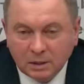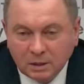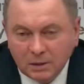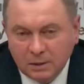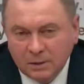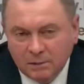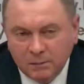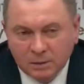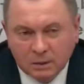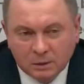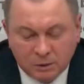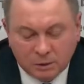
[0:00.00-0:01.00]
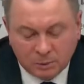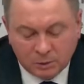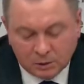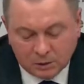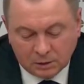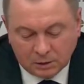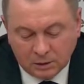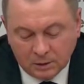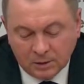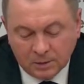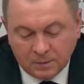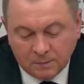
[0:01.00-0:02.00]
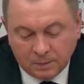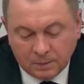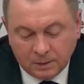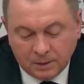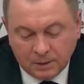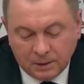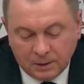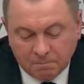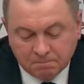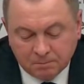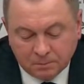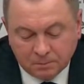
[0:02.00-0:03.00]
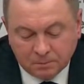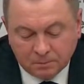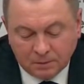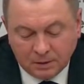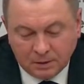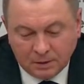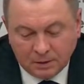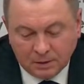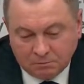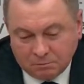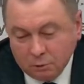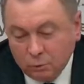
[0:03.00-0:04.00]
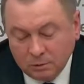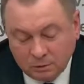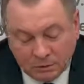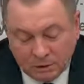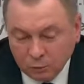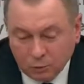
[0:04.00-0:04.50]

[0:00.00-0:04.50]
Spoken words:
And I think this atmosphere, which is hugely politicized, has